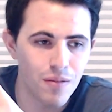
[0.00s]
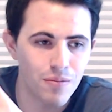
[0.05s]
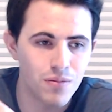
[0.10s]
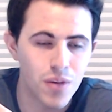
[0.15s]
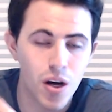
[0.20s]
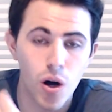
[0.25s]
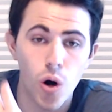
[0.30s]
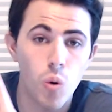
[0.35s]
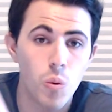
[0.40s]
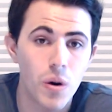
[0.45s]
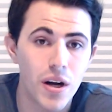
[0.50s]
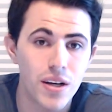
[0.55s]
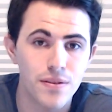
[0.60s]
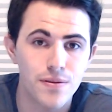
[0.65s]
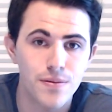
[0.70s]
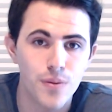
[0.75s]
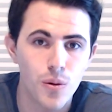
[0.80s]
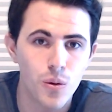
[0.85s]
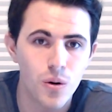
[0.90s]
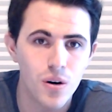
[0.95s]
Owe
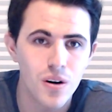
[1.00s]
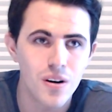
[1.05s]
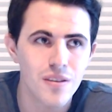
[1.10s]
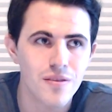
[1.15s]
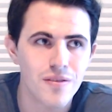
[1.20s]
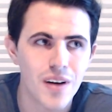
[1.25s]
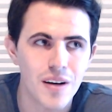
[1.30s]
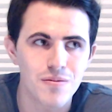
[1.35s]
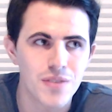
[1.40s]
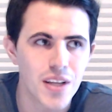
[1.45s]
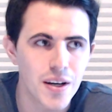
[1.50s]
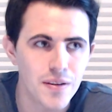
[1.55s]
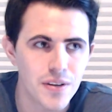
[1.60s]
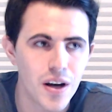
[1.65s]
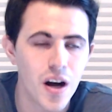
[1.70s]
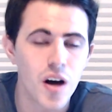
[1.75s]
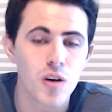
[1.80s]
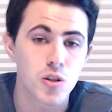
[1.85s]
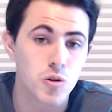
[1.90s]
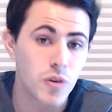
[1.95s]
4. I'm
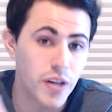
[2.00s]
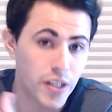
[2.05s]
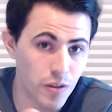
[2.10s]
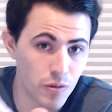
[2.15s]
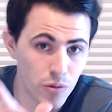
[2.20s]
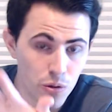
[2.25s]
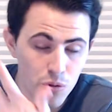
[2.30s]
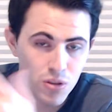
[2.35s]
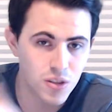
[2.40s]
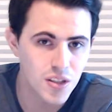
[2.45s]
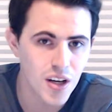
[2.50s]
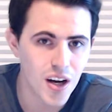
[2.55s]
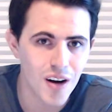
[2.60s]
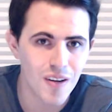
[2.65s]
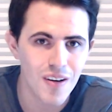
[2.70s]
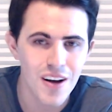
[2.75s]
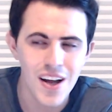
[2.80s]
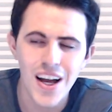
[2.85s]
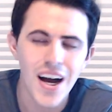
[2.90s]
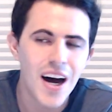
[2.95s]
definitely Gregor
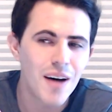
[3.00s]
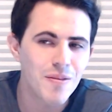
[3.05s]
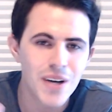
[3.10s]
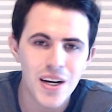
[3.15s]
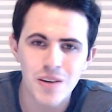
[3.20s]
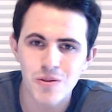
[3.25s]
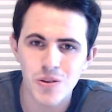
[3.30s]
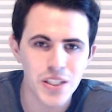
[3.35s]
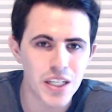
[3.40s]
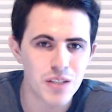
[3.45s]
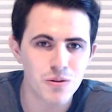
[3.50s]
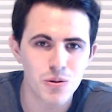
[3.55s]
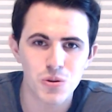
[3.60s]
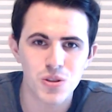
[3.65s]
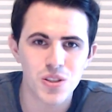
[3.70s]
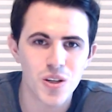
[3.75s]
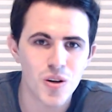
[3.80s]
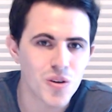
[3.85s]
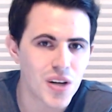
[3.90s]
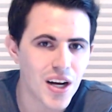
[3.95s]
Rousseau. I'm not really a
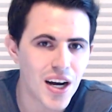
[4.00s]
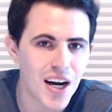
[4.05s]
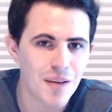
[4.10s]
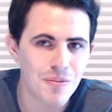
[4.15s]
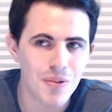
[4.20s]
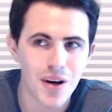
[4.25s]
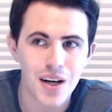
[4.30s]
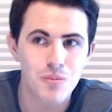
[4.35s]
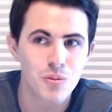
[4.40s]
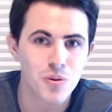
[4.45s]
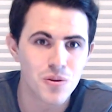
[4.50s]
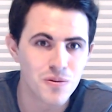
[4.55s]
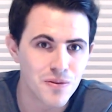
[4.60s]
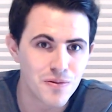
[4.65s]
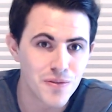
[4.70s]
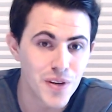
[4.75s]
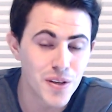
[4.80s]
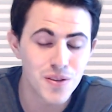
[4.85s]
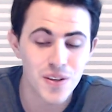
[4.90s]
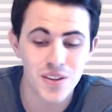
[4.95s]
Rousseau guy. Probably put him
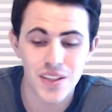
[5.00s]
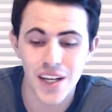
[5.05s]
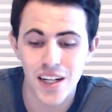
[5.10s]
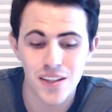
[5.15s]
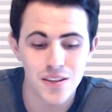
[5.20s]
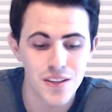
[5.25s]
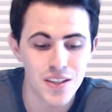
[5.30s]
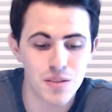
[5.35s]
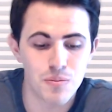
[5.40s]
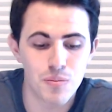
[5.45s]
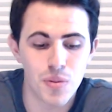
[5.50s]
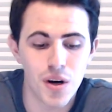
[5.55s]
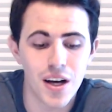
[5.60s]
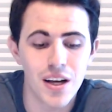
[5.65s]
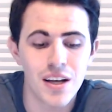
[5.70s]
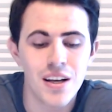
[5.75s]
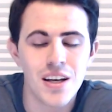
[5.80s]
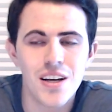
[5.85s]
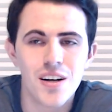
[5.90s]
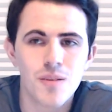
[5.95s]
5th on that list,
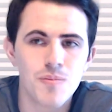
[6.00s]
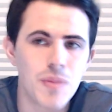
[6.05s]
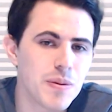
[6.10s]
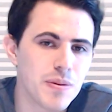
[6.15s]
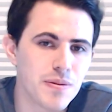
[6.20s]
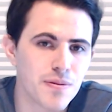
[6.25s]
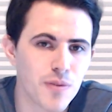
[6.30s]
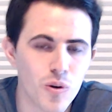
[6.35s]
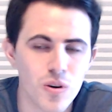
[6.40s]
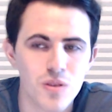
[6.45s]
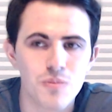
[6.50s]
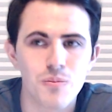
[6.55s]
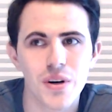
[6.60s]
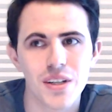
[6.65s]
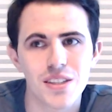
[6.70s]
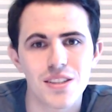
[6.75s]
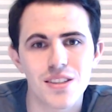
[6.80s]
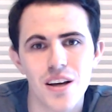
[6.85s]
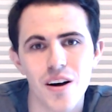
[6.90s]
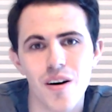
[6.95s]
but maybe 4th.
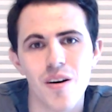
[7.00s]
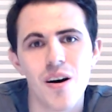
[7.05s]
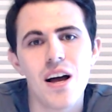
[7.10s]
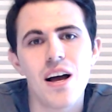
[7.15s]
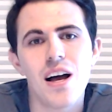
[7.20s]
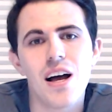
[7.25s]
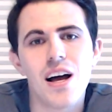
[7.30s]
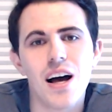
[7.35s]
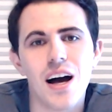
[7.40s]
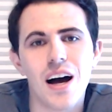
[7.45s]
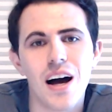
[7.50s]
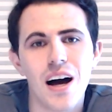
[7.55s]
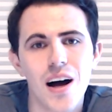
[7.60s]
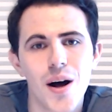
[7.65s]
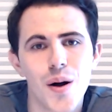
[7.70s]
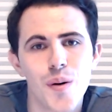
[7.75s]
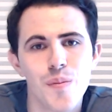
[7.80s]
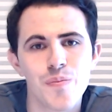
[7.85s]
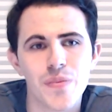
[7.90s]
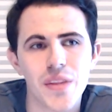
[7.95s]
But still,
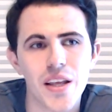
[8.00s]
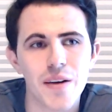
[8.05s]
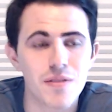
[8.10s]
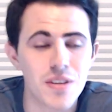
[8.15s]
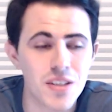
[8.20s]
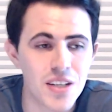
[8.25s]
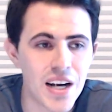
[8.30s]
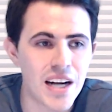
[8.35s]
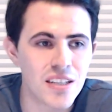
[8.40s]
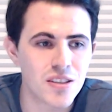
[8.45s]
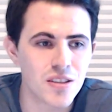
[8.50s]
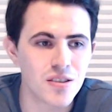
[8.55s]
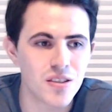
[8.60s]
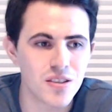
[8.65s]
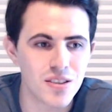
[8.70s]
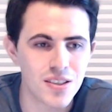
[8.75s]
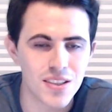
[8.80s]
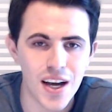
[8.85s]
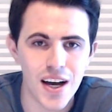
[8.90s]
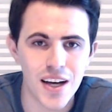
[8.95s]
if the Giants are
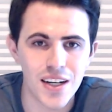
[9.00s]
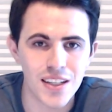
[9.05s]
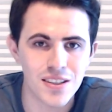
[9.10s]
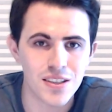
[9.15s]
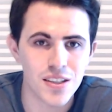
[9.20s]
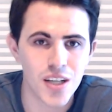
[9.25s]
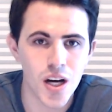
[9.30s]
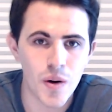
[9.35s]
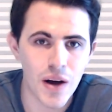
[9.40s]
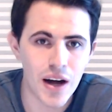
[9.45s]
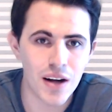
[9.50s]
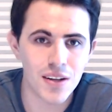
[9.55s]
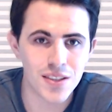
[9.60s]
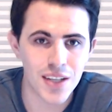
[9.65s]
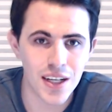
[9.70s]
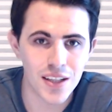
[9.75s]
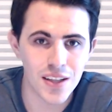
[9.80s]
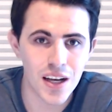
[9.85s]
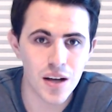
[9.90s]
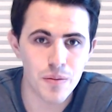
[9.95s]
deciding to go
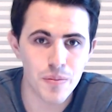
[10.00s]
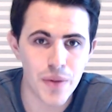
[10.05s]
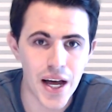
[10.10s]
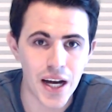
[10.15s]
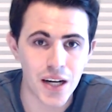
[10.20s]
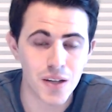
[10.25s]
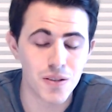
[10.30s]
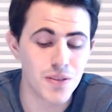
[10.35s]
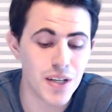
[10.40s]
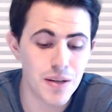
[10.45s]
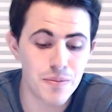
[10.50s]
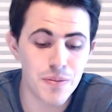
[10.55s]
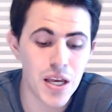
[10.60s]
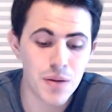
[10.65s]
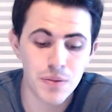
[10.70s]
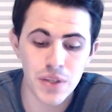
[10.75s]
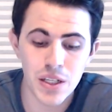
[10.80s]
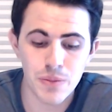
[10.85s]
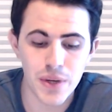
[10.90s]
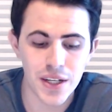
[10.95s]
outside linebacker, then
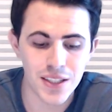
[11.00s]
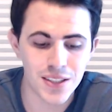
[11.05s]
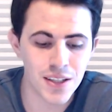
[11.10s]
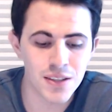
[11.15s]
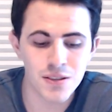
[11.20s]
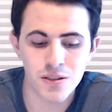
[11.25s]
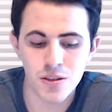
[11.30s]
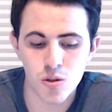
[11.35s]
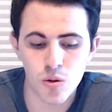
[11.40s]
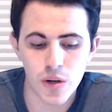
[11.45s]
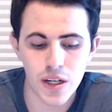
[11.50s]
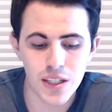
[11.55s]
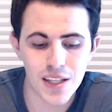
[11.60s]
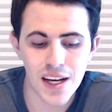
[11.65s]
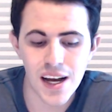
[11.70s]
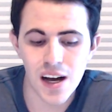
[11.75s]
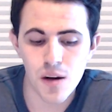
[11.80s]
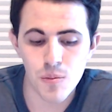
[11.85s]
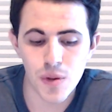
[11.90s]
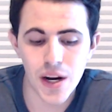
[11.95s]
maybe it makes sense to trade
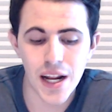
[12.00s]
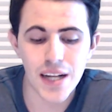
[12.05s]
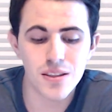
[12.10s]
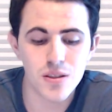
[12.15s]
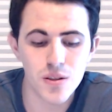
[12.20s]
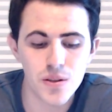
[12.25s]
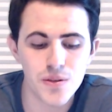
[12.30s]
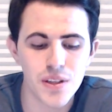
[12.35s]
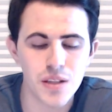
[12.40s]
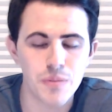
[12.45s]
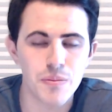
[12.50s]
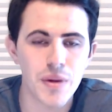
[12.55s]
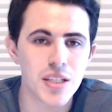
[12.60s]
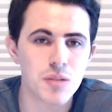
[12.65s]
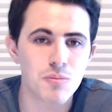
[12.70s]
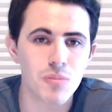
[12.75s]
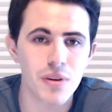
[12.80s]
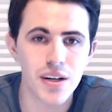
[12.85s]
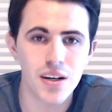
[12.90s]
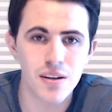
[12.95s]
down. But I do think
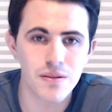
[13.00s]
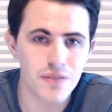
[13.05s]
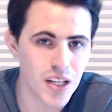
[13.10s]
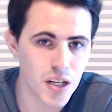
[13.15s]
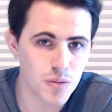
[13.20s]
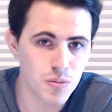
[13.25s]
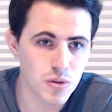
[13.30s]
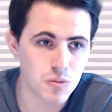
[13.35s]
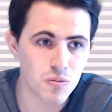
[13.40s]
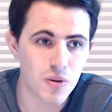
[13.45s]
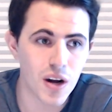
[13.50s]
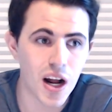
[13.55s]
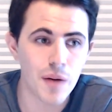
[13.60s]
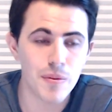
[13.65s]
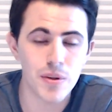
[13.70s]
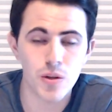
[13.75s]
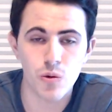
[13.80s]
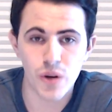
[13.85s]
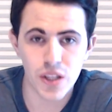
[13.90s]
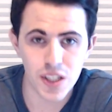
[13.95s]
best player available is
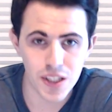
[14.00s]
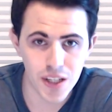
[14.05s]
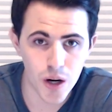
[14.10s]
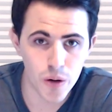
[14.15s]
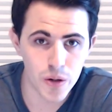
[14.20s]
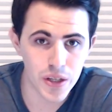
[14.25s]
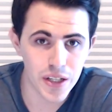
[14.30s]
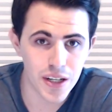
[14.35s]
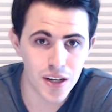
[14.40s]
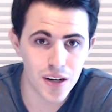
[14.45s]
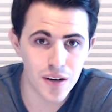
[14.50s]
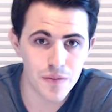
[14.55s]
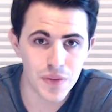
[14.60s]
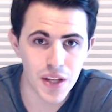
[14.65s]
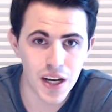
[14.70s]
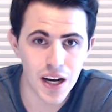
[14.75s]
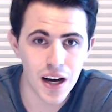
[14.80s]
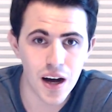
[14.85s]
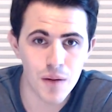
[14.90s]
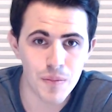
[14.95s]
probably the way to go here.
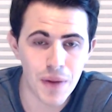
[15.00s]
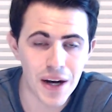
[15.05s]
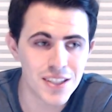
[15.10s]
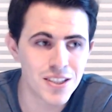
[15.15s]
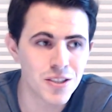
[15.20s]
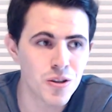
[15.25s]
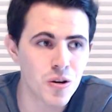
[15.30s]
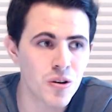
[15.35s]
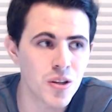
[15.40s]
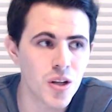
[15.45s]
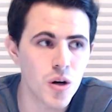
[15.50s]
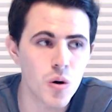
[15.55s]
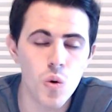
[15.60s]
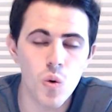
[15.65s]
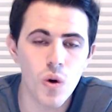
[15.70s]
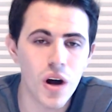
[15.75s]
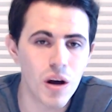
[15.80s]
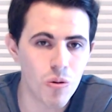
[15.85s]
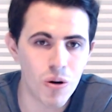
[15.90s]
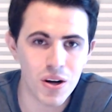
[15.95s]
I still don't know
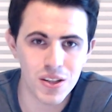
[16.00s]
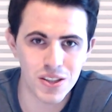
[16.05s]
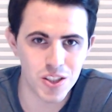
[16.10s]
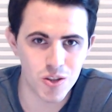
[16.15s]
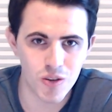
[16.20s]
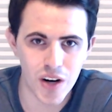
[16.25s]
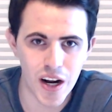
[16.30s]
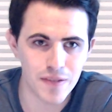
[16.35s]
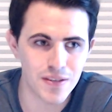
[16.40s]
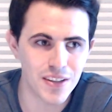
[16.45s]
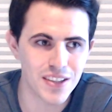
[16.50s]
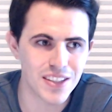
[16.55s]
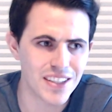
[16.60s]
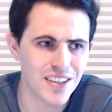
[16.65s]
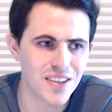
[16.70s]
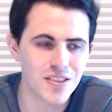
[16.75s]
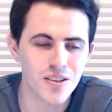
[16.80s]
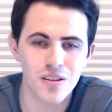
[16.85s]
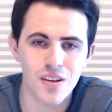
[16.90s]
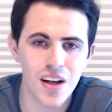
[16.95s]
who I want to draft. I think
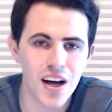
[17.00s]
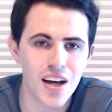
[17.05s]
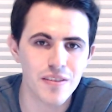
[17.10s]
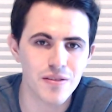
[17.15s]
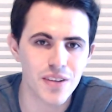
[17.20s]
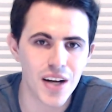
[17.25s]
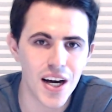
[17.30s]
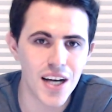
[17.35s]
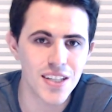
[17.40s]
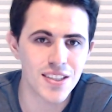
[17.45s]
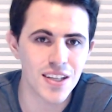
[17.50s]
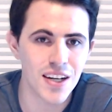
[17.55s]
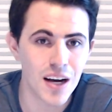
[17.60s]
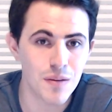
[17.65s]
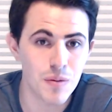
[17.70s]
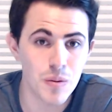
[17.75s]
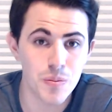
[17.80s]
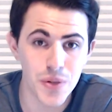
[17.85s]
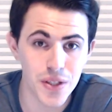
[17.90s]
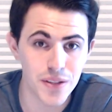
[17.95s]
there's a lot of guys that
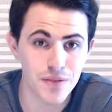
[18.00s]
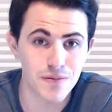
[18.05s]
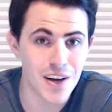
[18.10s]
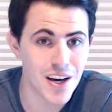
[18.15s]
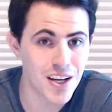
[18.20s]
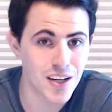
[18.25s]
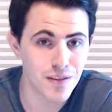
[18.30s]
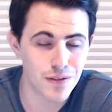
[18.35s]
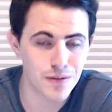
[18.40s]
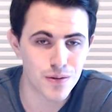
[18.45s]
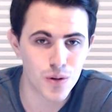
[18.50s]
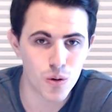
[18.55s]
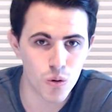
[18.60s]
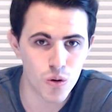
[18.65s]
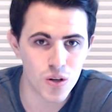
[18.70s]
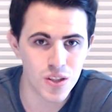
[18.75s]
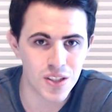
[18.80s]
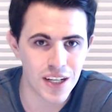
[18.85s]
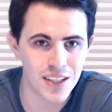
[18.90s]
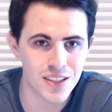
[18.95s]
I'm a big fan of
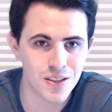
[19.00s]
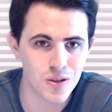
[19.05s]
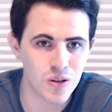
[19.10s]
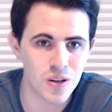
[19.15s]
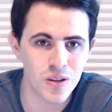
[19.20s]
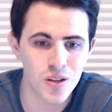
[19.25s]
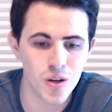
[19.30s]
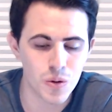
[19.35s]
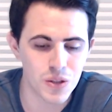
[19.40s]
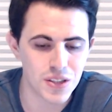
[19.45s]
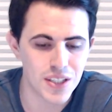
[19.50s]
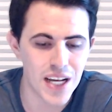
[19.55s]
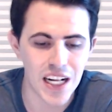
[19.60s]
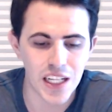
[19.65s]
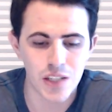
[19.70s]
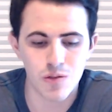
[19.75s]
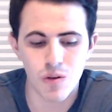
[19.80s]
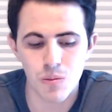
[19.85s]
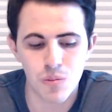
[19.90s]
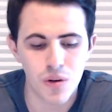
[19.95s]
course, and I still don't know
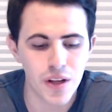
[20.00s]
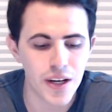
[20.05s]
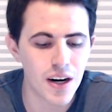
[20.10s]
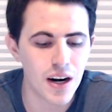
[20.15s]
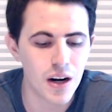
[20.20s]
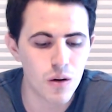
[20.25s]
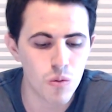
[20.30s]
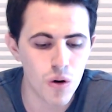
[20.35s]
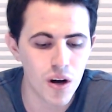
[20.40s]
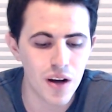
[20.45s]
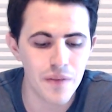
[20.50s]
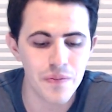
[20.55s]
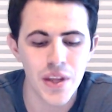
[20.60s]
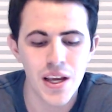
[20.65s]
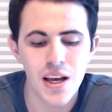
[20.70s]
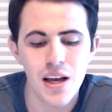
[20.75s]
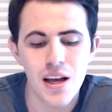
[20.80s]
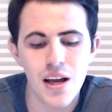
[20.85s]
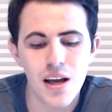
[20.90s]
exactly what player I want.